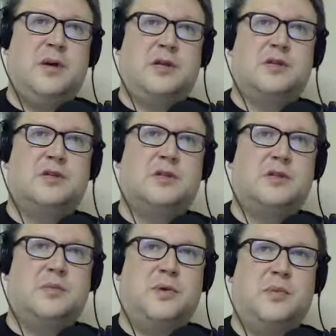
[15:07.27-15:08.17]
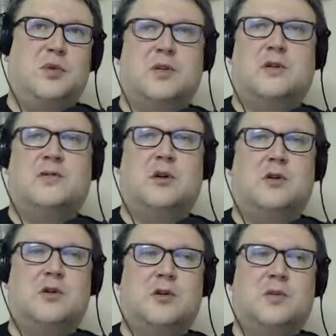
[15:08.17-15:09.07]
Best Pictures is a bit more
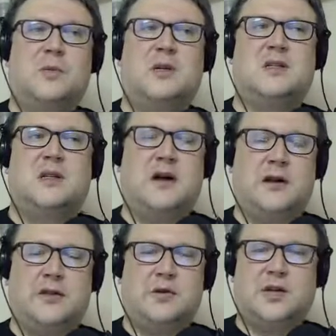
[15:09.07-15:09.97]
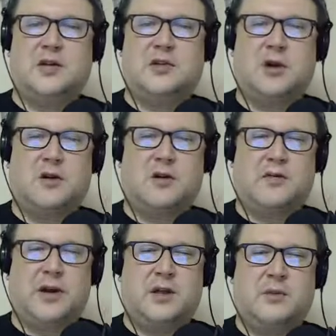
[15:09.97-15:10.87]
difficult just because a lot of those actually
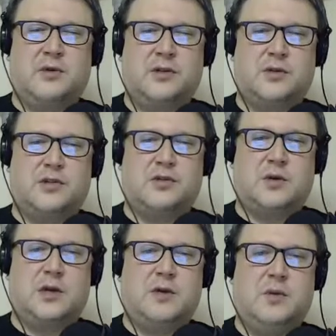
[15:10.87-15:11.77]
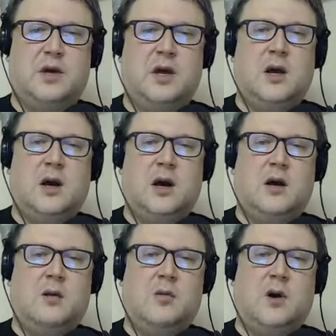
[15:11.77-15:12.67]
aren't available to stream
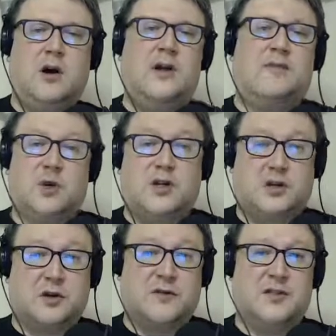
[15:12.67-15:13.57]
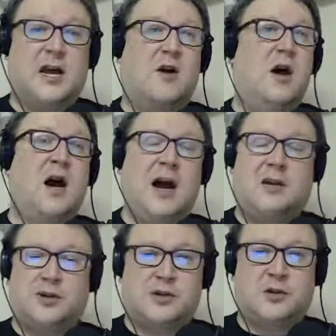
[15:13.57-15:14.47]
on a free service. Now,
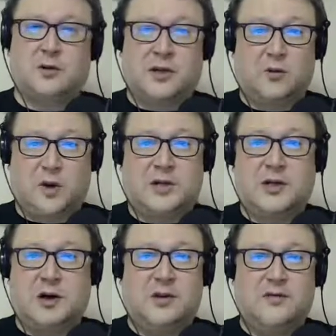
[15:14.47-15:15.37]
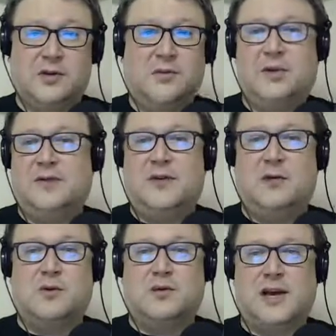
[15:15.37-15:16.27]
I could certainly rent all of them
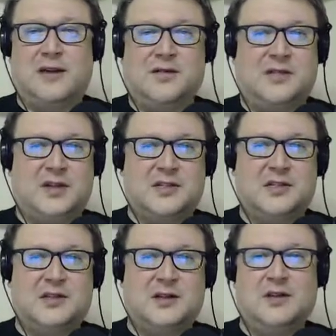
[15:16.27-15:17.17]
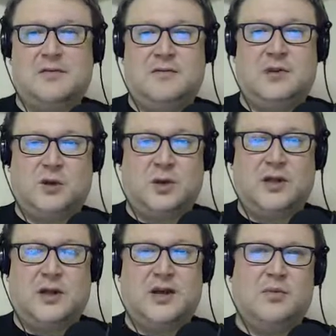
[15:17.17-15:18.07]
if I was that invested in
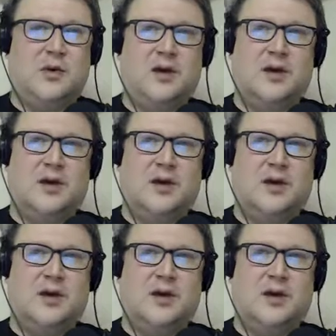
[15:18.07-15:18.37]
doing that,